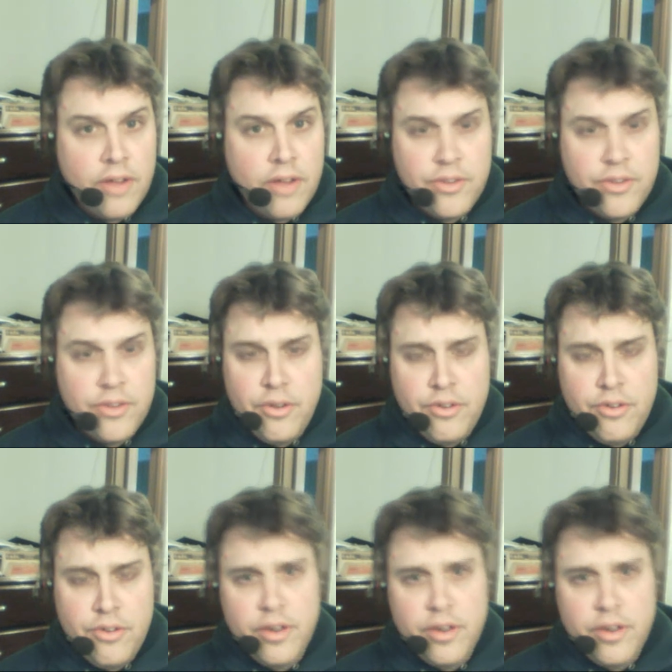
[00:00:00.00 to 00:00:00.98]
the
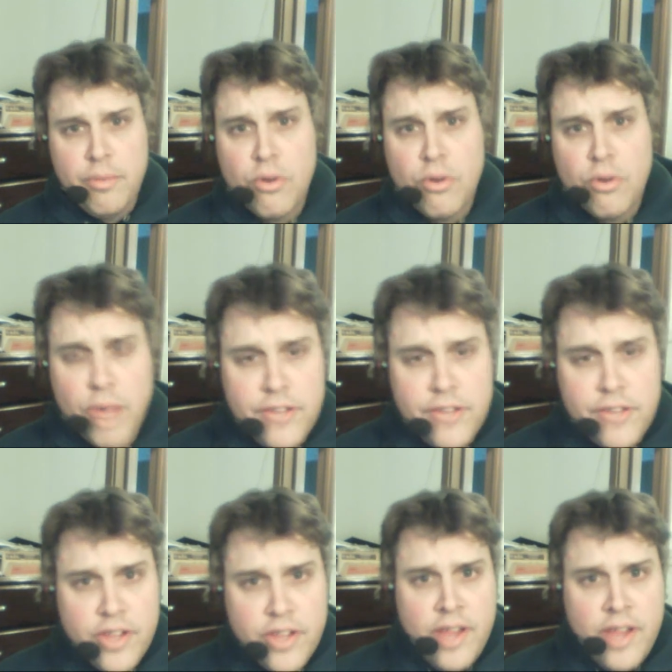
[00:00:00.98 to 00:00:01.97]
Constitution and the Bill
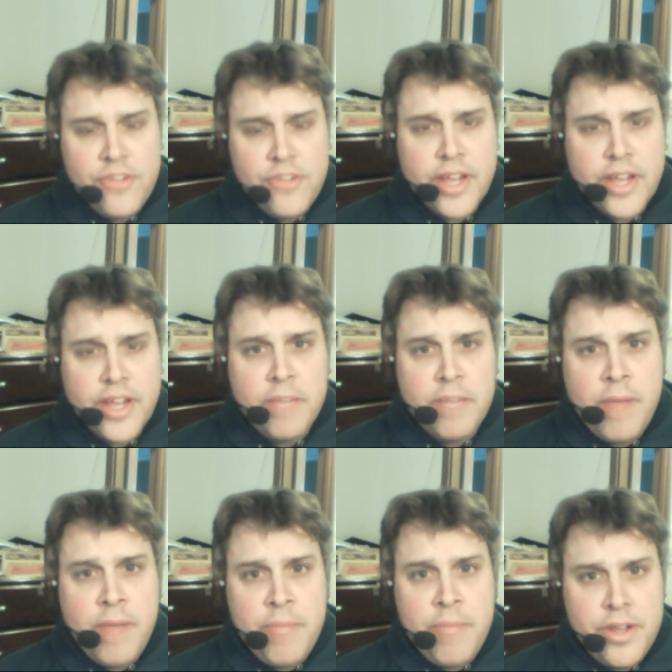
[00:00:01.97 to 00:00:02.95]
of Rights, the
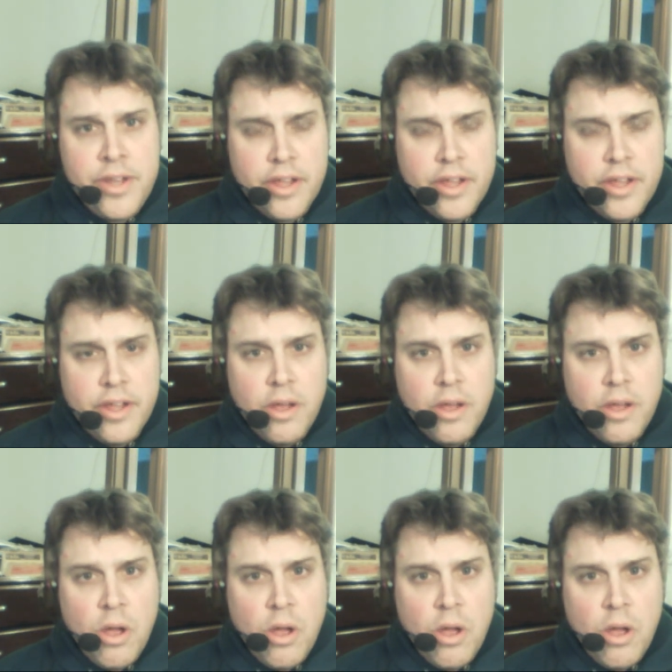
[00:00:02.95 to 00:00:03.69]
Second Amendment.